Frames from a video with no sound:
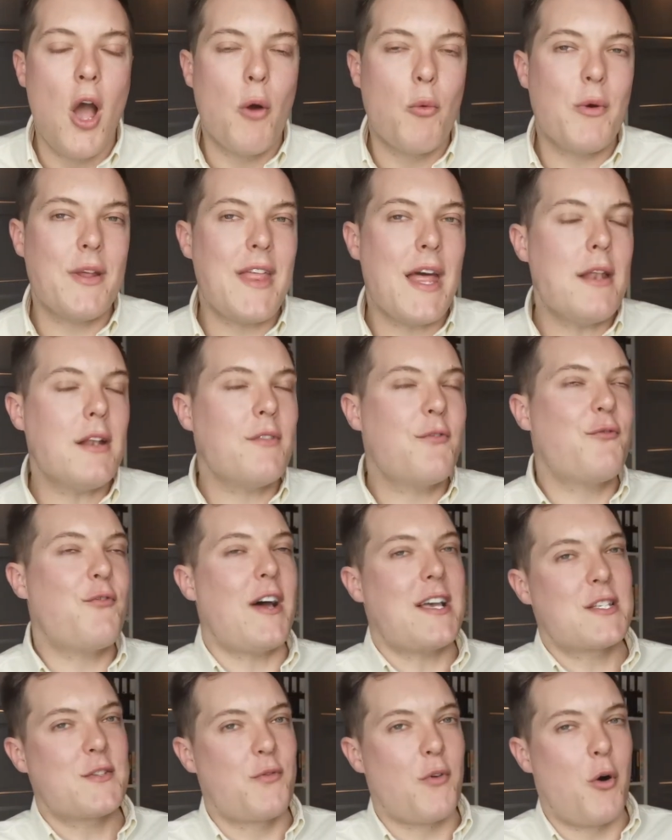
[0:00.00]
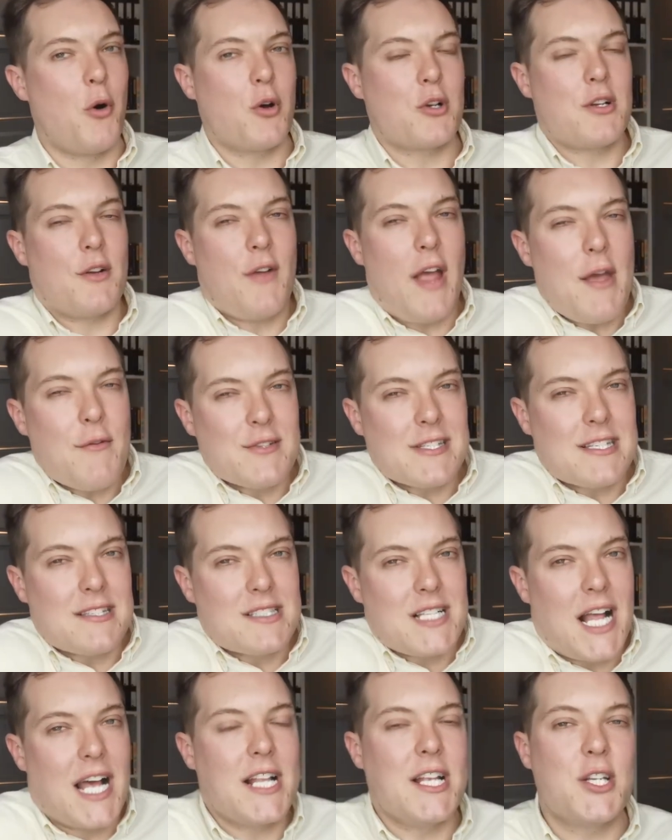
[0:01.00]
We then fast forward ever
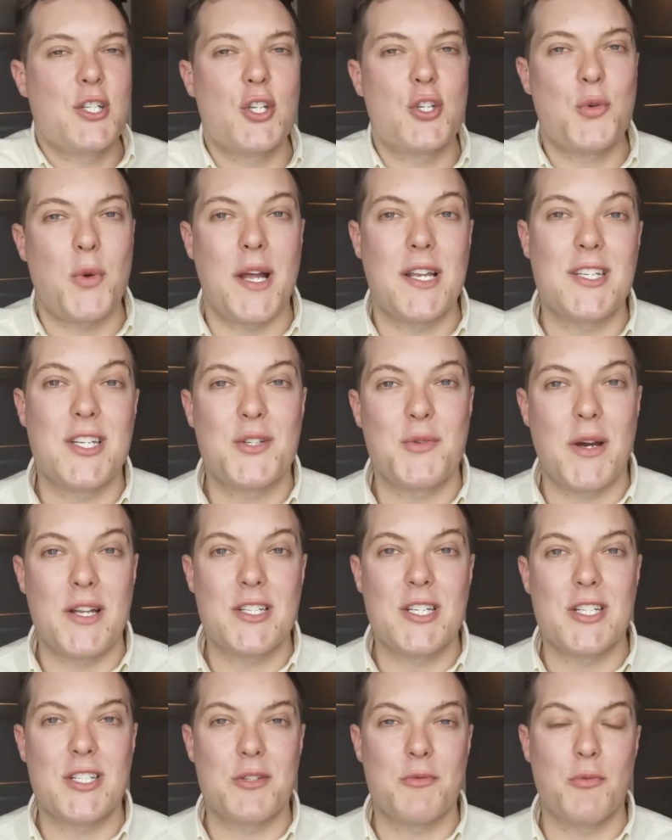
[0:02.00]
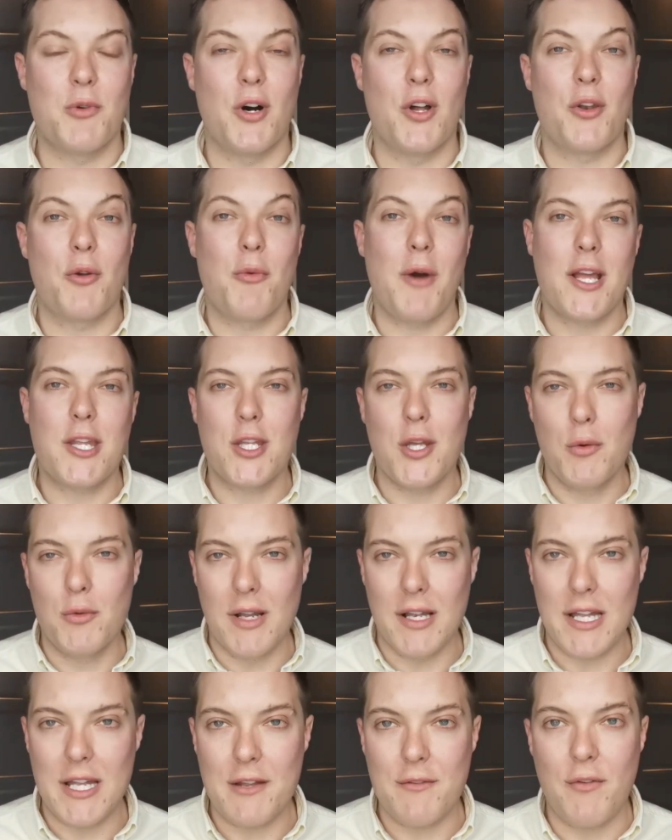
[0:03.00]
slightly to 2021, where
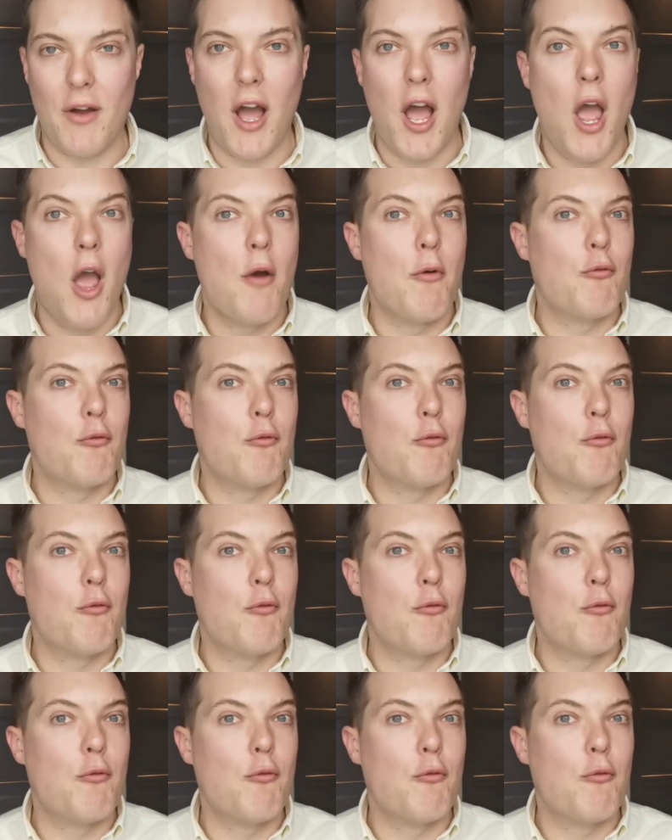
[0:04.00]
Unilever,